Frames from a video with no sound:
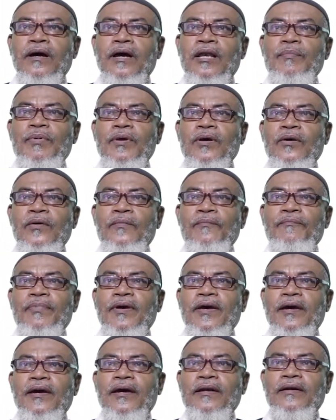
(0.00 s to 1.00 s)
be
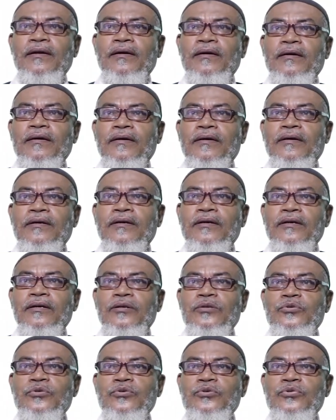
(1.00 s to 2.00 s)
compared
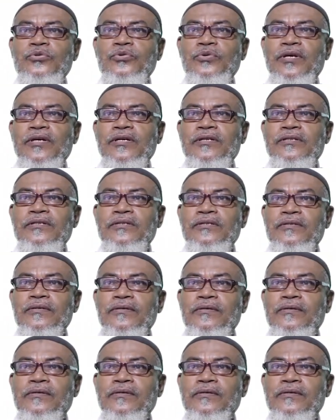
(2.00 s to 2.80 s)
into two ways.